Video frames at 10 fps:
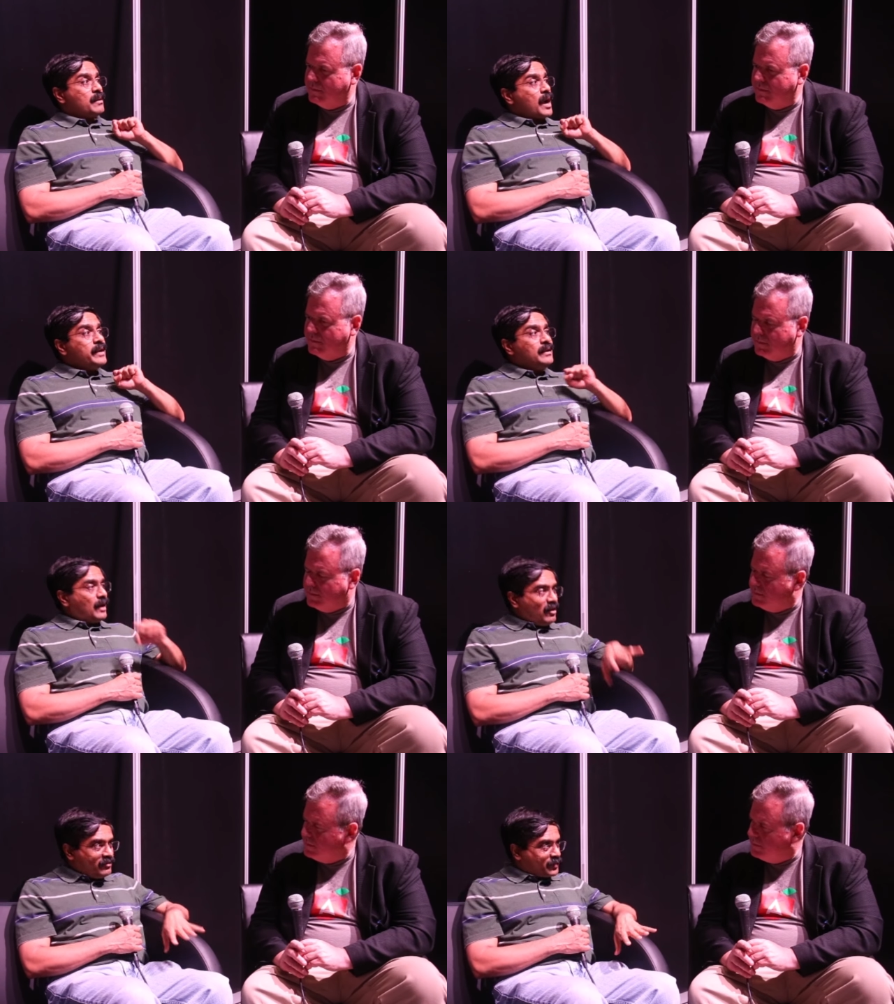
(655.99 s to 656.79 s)
Speaker 1: I
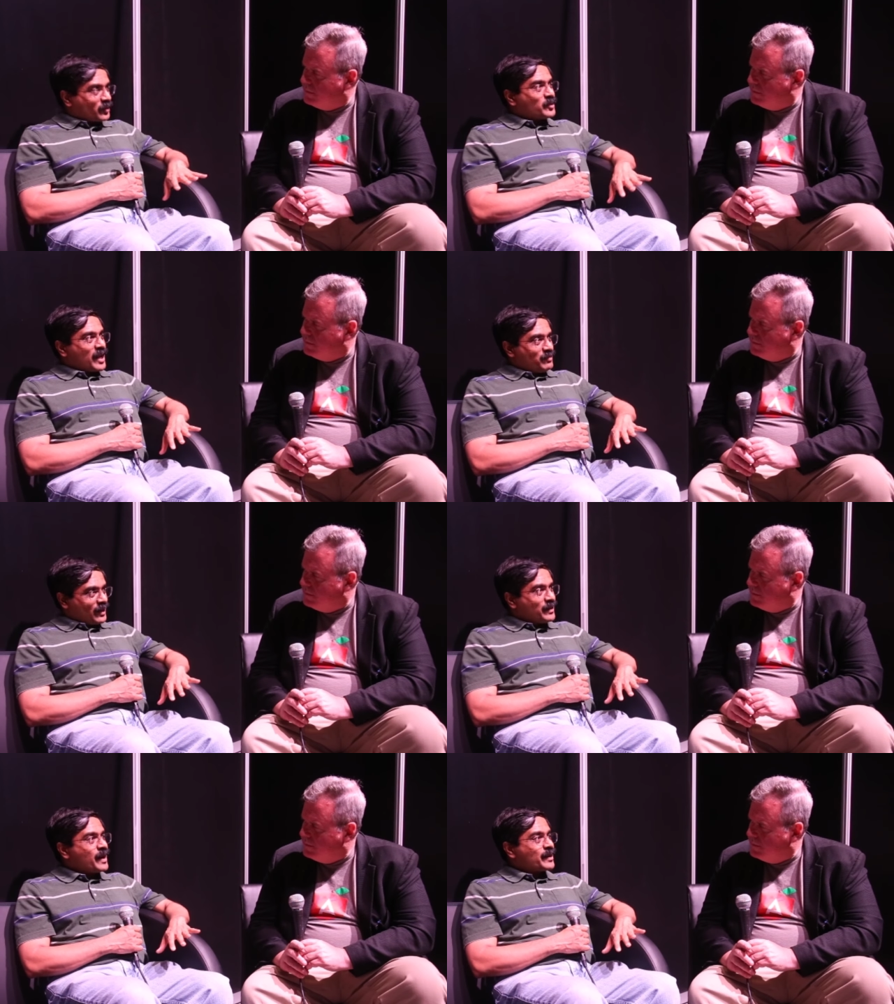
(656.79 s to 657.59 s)
love
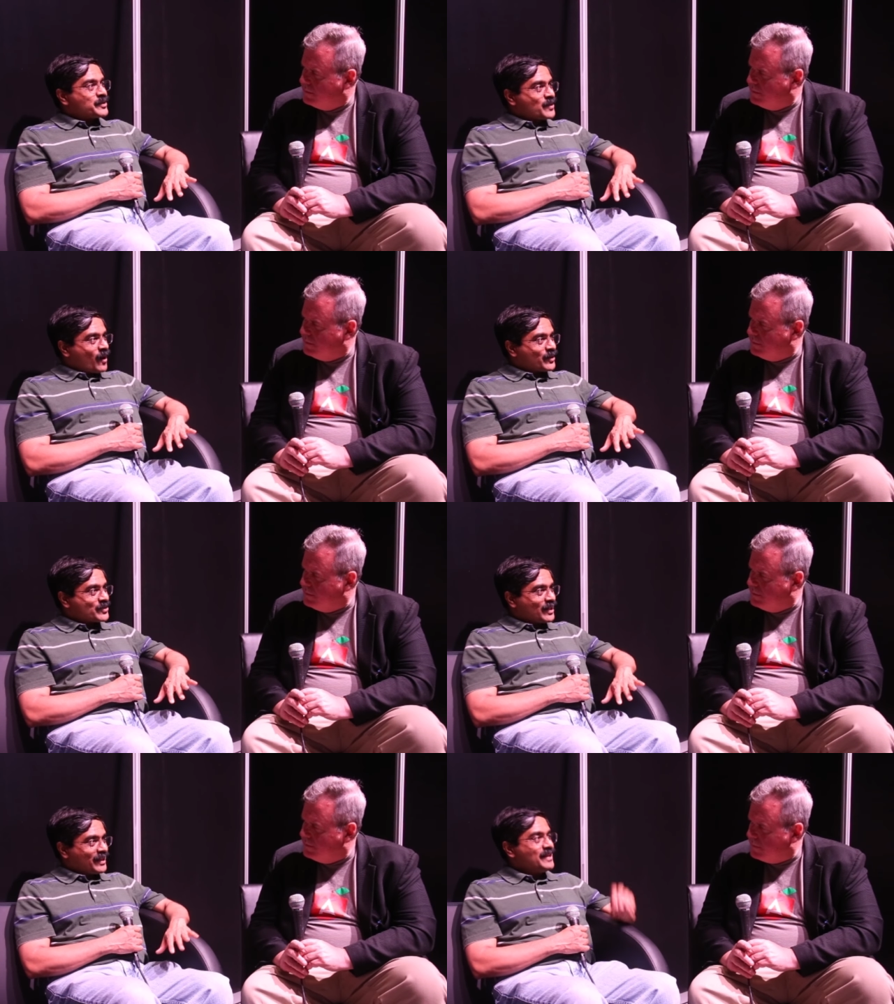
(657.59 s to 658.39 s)
prototypal inheritance,
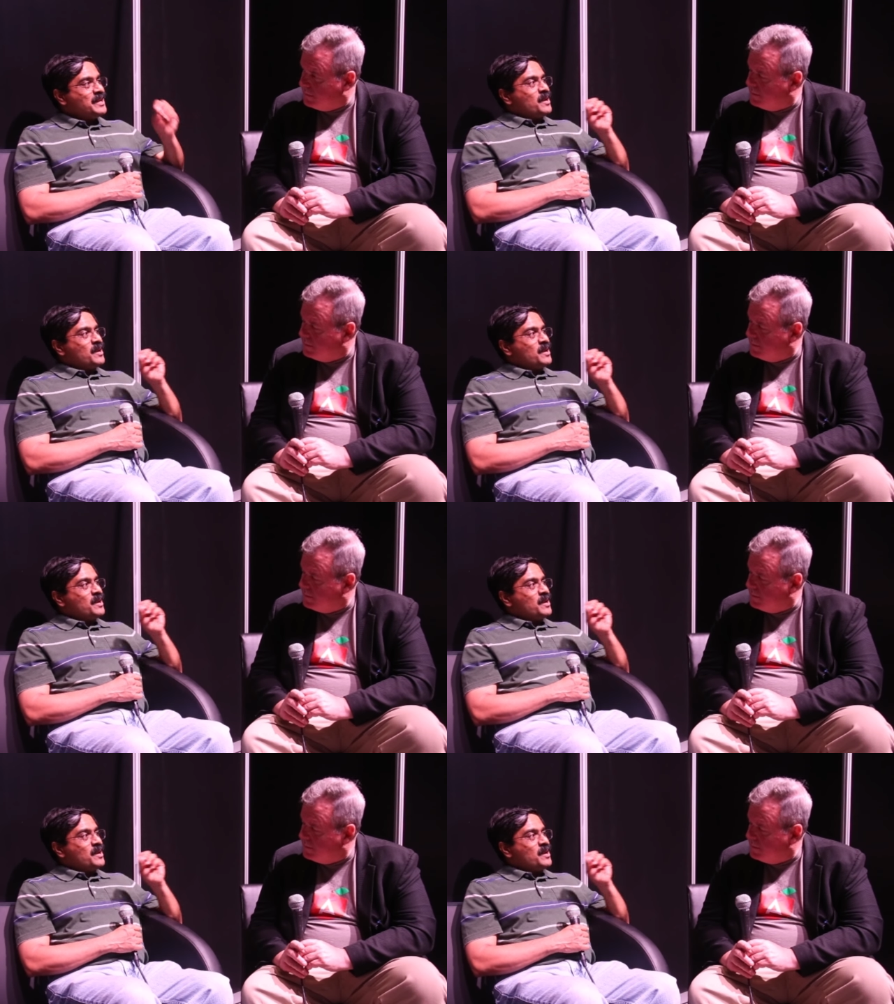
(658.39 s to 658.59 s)
honestly.